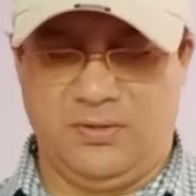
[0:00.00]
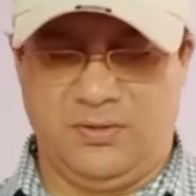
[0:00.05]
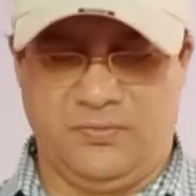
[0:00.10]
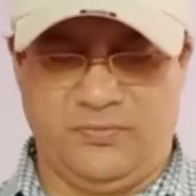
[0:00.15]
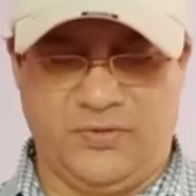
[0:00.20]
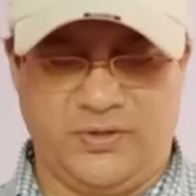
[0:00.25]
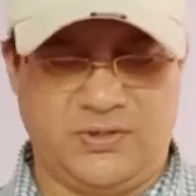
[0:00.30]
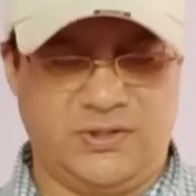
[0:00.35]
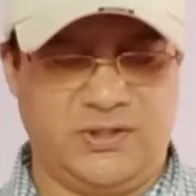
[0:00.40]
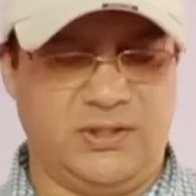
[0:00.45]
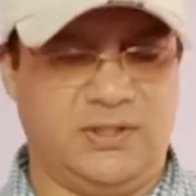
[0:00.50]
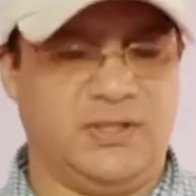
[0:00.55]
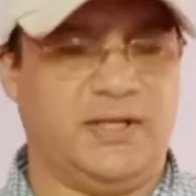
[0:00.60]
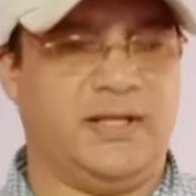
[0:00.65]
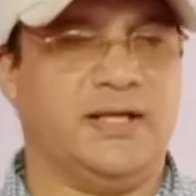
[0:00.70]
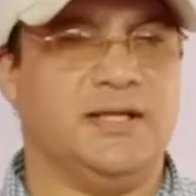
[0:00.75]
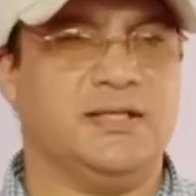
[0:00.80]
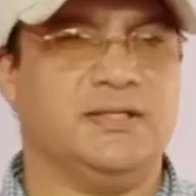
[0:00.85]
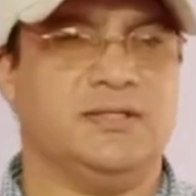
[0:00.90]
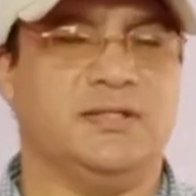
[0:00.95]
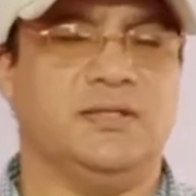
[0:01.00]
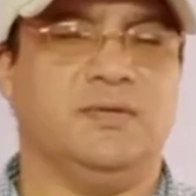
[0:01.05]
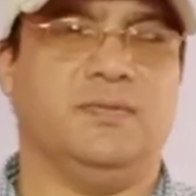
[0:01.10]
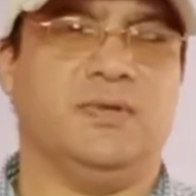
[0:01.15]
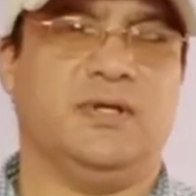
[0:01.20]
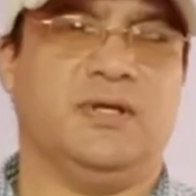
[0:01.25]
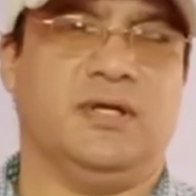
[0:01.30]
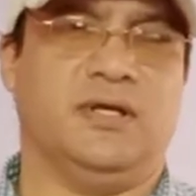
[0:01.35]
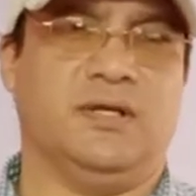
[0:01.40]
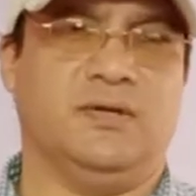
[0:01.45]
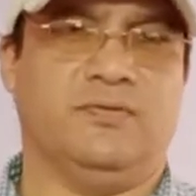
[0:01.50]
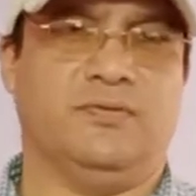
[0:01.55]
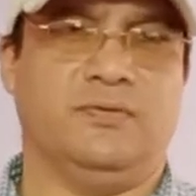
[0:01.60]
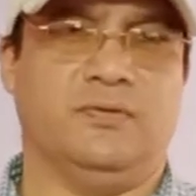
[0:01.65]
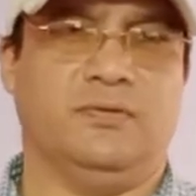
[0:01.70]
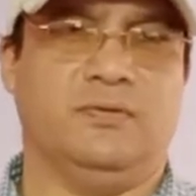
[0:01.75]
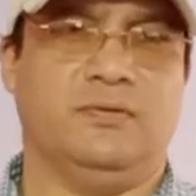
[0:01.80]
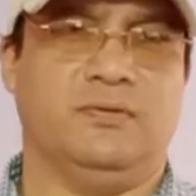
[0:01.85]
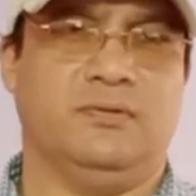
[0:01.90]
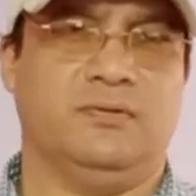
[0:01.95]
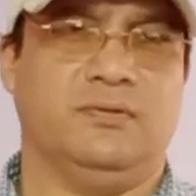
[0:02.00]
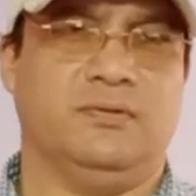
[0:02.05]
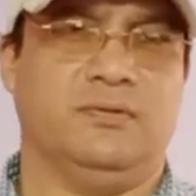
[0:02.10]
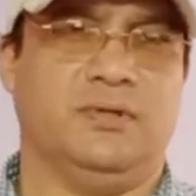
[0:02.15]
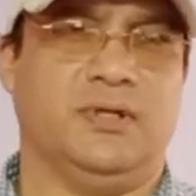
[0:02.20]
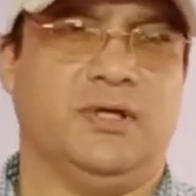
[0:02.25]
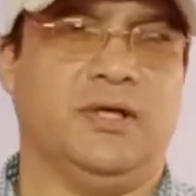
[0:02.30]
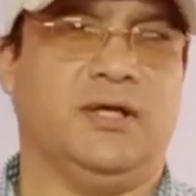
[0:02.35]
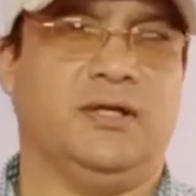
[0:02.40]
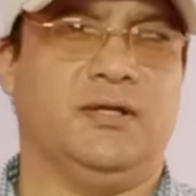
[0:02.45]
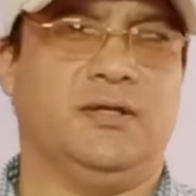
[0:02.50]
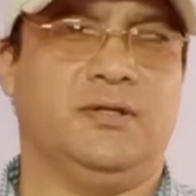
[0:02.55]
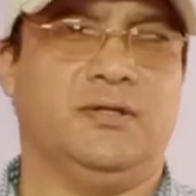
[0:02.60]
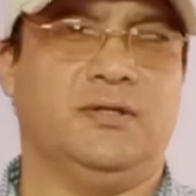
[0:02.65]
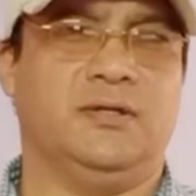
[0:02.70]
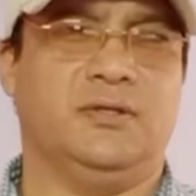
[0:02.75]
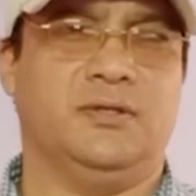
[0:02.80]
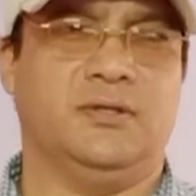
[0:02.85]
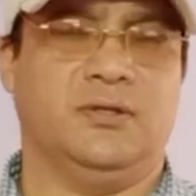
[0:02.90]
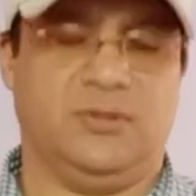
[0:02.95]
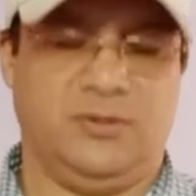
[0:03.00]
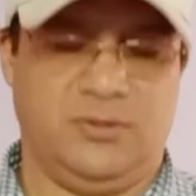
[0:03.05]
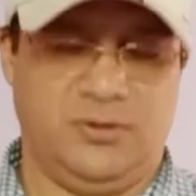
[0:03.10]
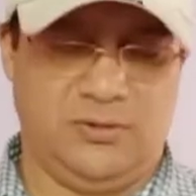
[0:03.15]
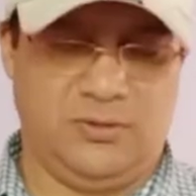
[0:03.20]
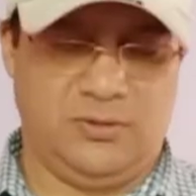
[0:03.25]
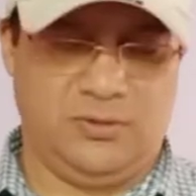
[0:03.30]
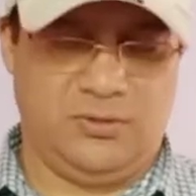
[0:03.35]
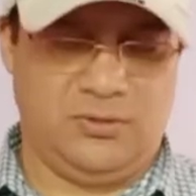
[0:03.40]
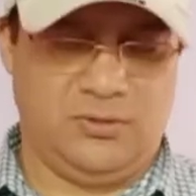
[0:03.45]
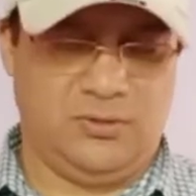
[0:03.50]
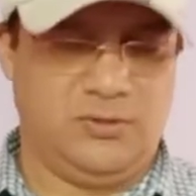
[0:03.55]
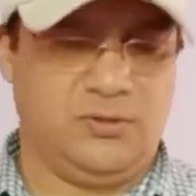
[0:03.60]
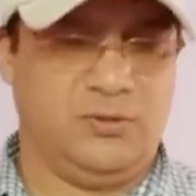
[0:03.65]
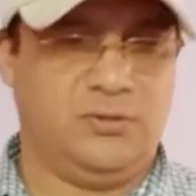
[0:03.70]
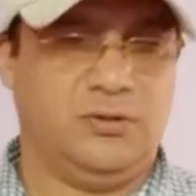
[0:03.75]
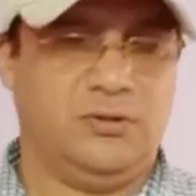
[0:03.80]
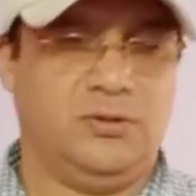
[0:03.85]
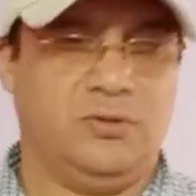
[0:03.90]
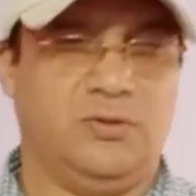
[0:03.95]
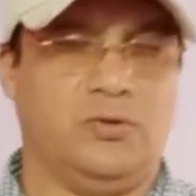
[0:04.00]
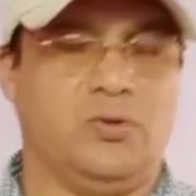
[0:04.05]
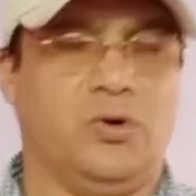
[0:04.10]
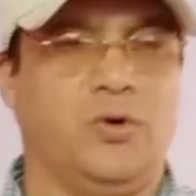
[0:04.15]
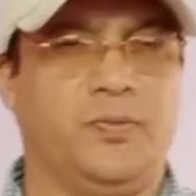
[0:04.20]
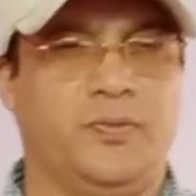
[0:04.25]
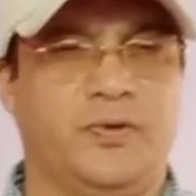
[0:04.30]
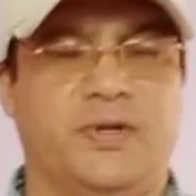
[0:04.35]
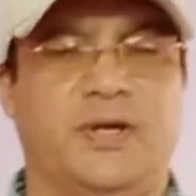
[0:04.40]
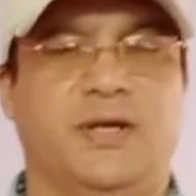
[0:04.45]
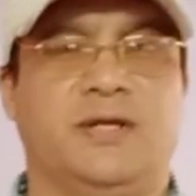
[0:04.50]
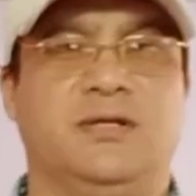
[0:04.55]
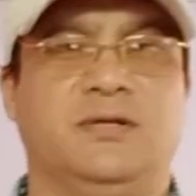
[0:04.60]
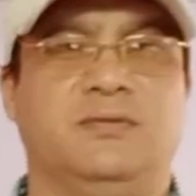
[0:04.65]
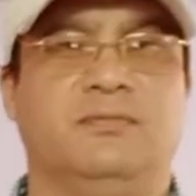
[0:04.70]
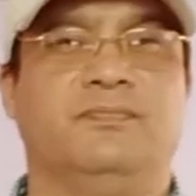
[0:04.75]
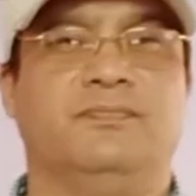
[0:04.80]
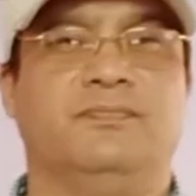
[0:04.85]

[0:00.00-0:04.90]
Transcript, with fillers: victory lies in being helpful and cooperative.